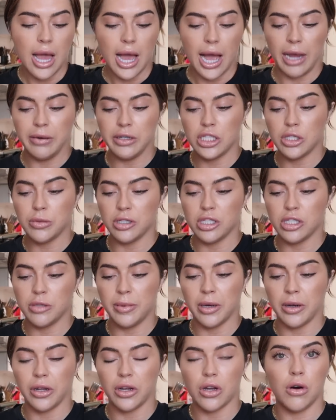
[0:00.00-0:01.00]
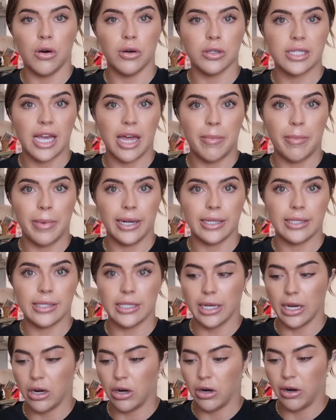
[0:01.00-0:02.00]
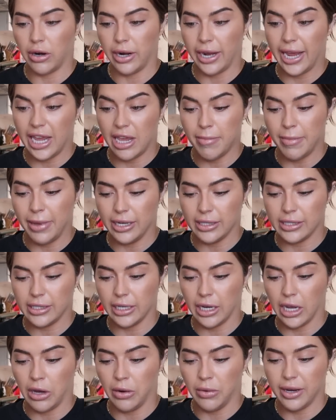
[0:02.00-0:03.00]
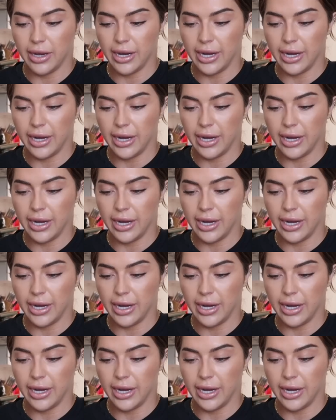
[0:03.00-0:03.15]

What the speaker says: I was supposed to be on a call 10 minutes ago, or 8 minutes ago.